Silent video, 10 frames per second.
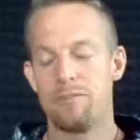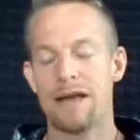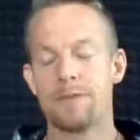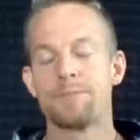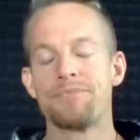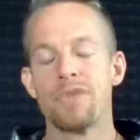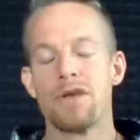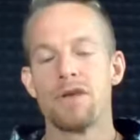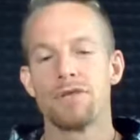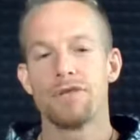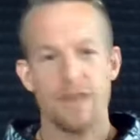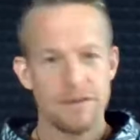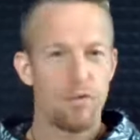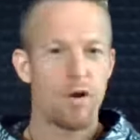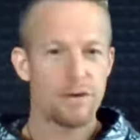But so
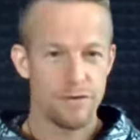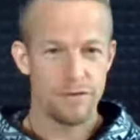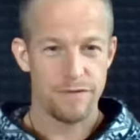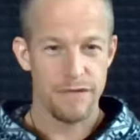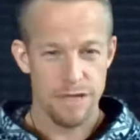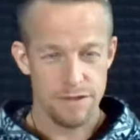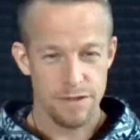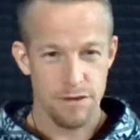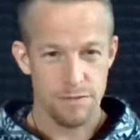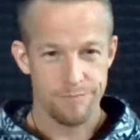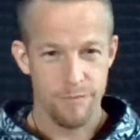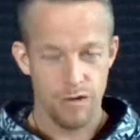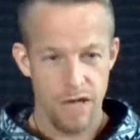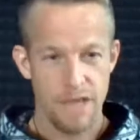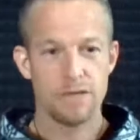that's 450 years ago.
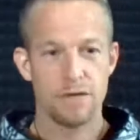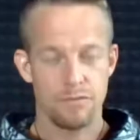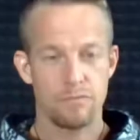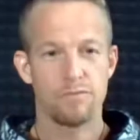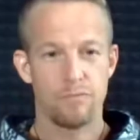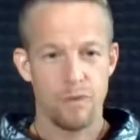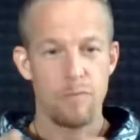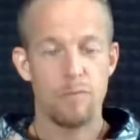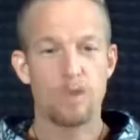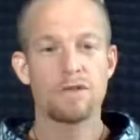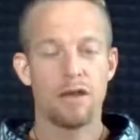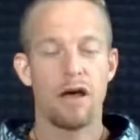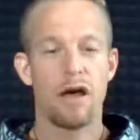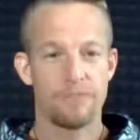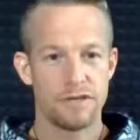Okay, so we were burnt
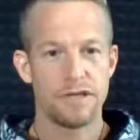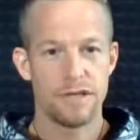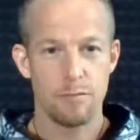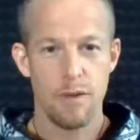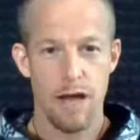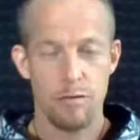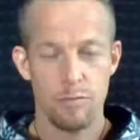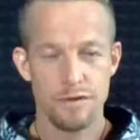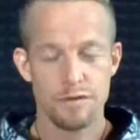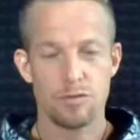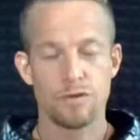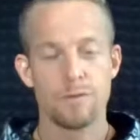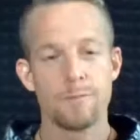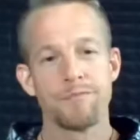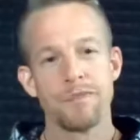alive for teaching empowering
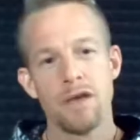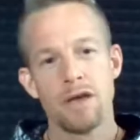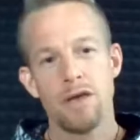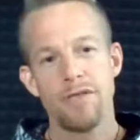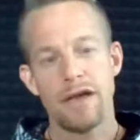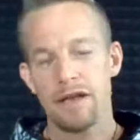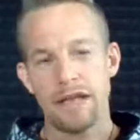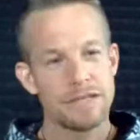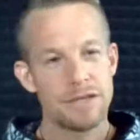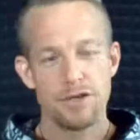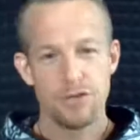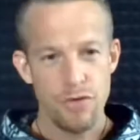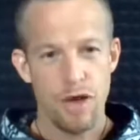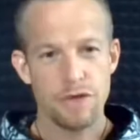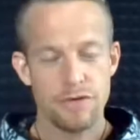principles. And then less than
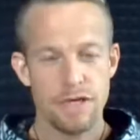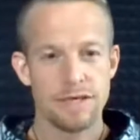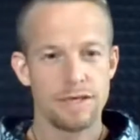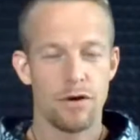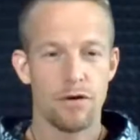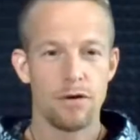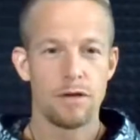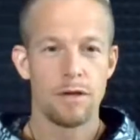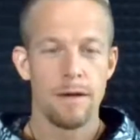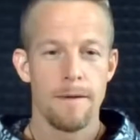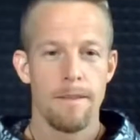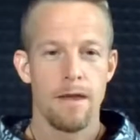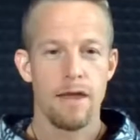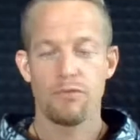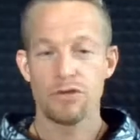200 years ago,
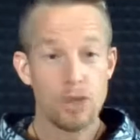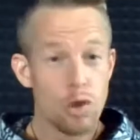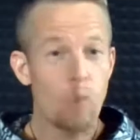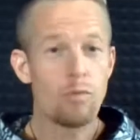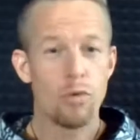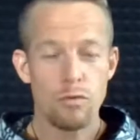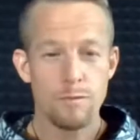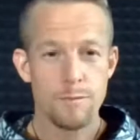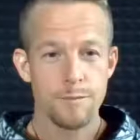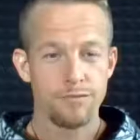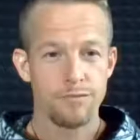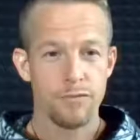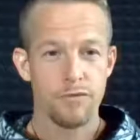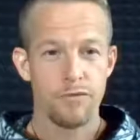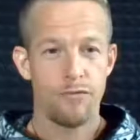it was normal
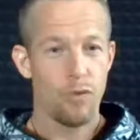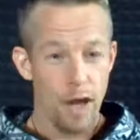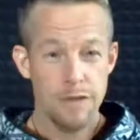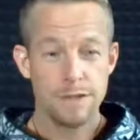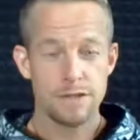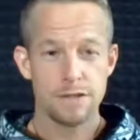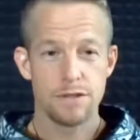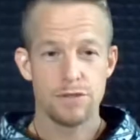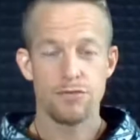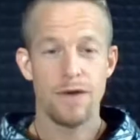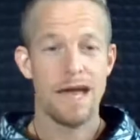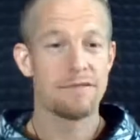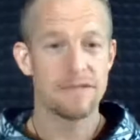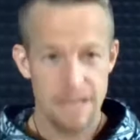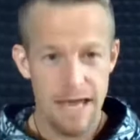for us to
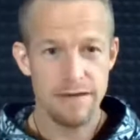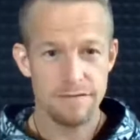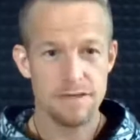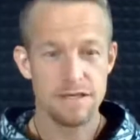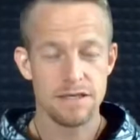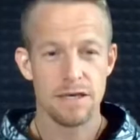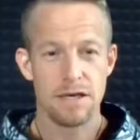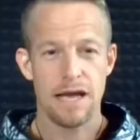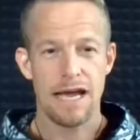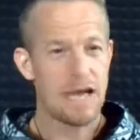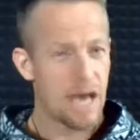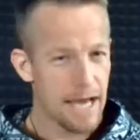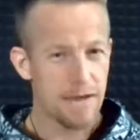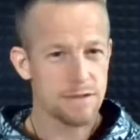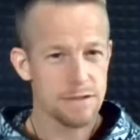have slaves in
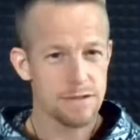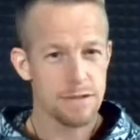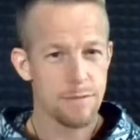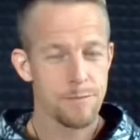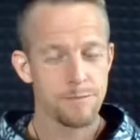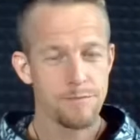our houses.